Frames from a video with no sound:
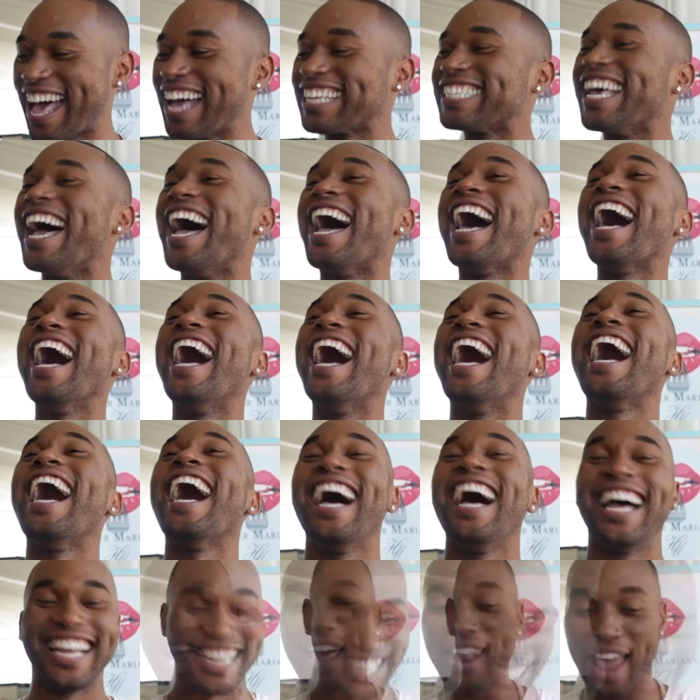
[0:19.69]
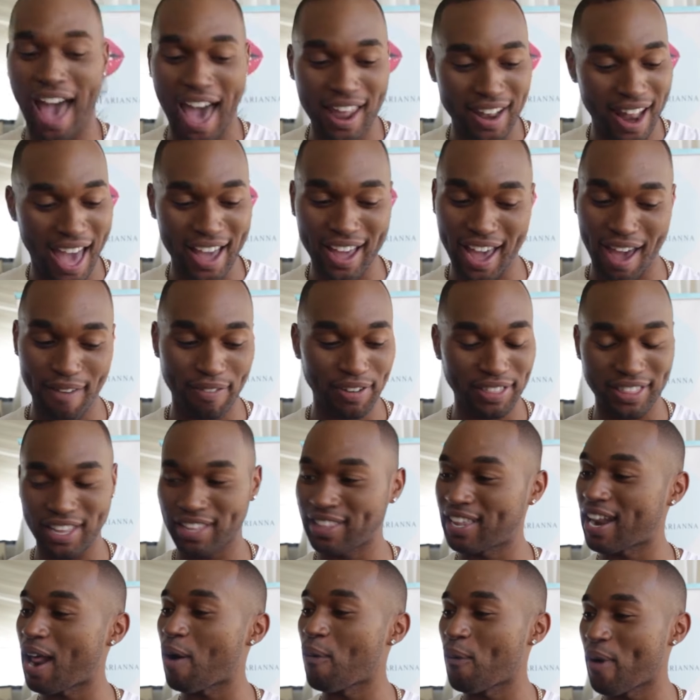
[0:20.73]
I like everything
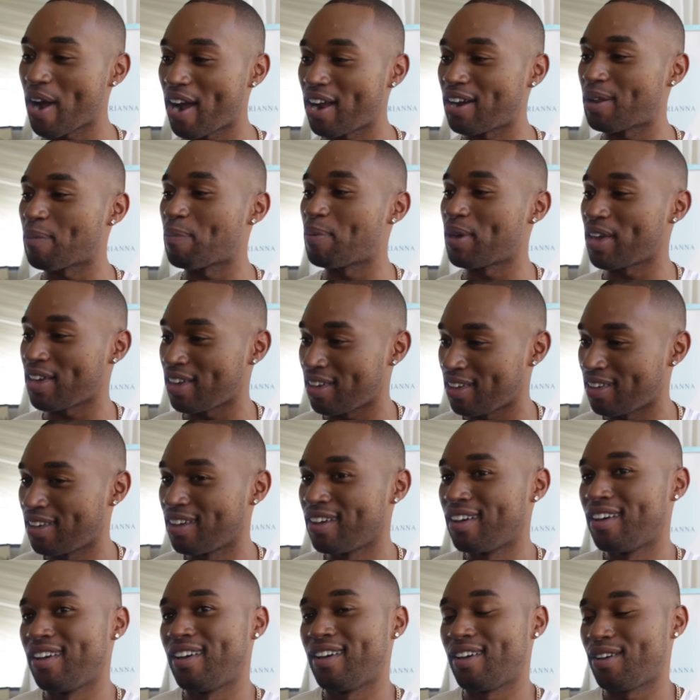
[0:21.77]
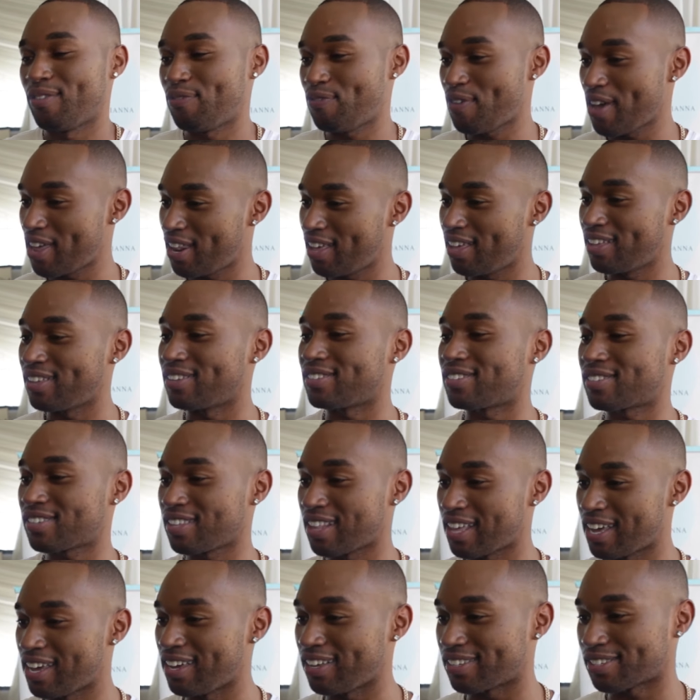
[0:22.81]
that I wear to be fitted,
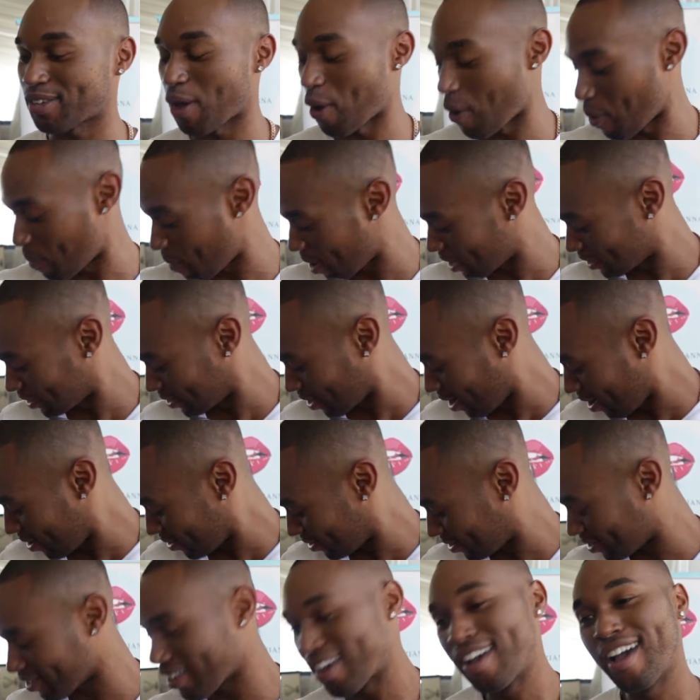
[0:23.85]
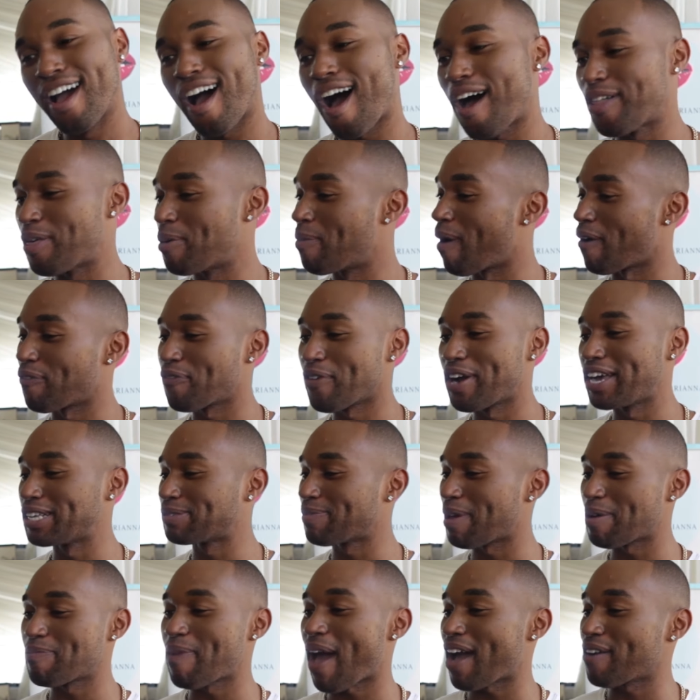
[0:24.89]
sleek. So my shirts, although my friends
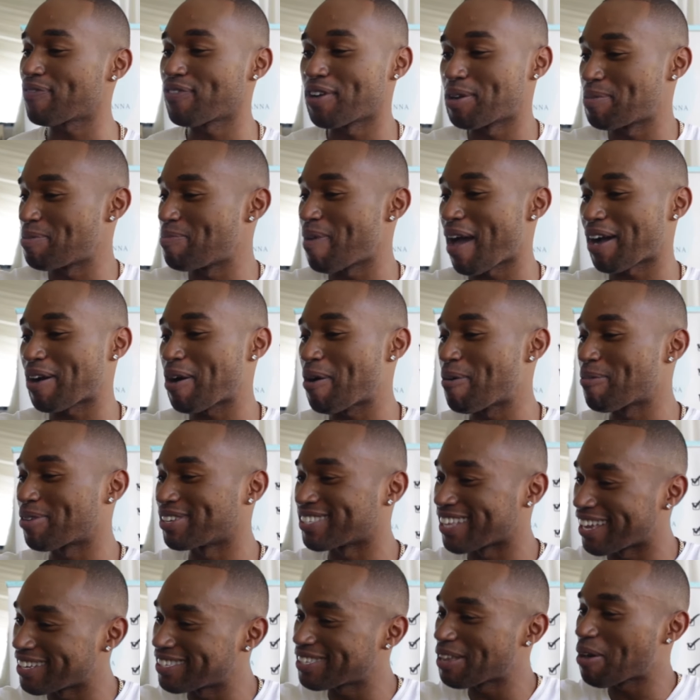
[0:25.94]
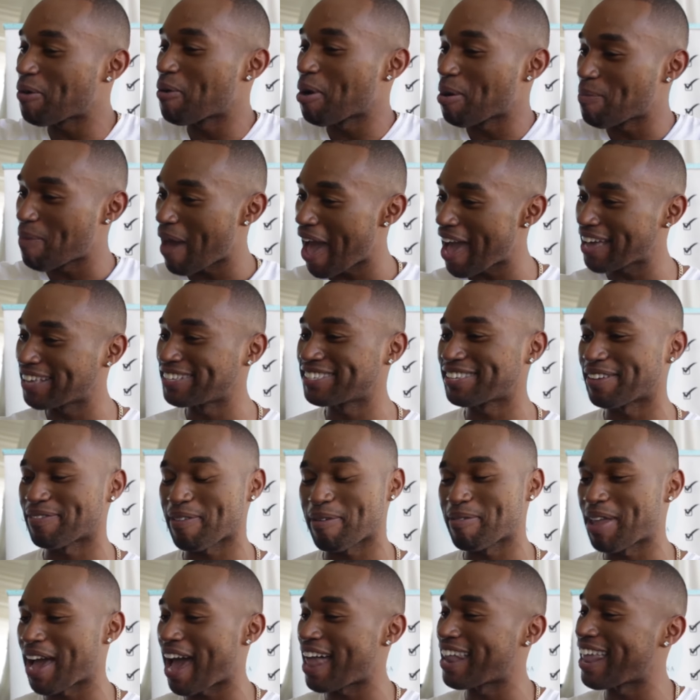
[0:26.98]
make back fun of me back home because they still wear baggy stuff.
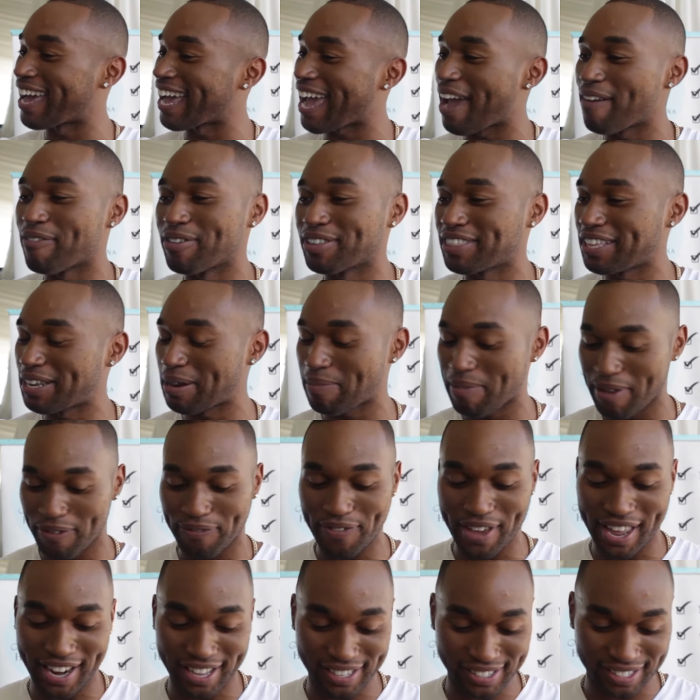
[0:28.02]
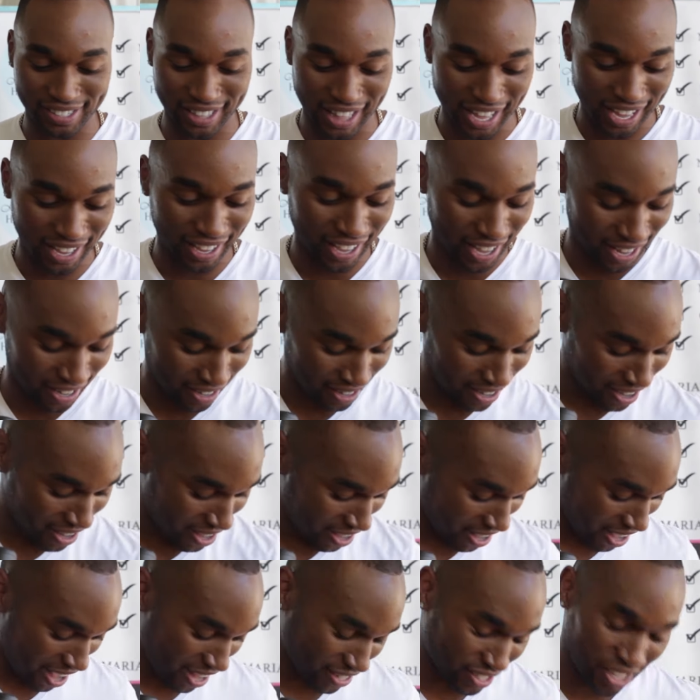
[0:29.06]
I'm like, I like everything to be fitted, sleek, and,
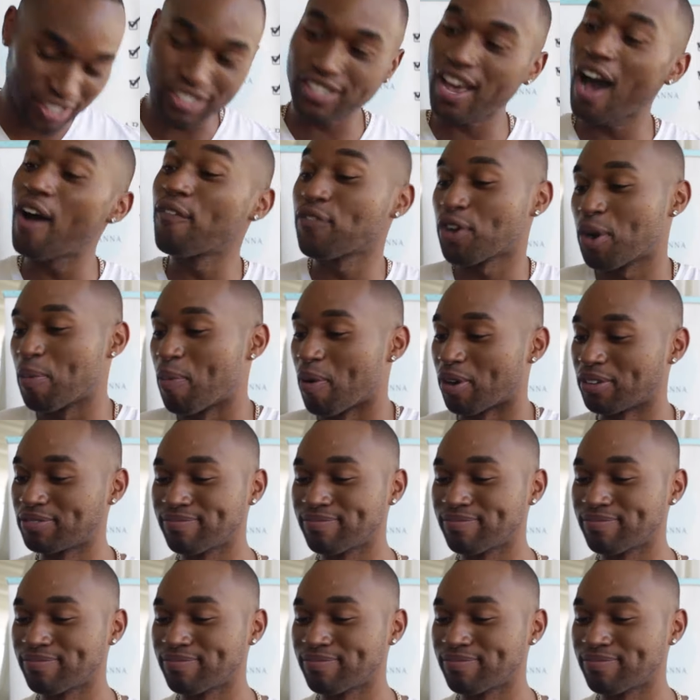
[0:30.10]
and just comfortable.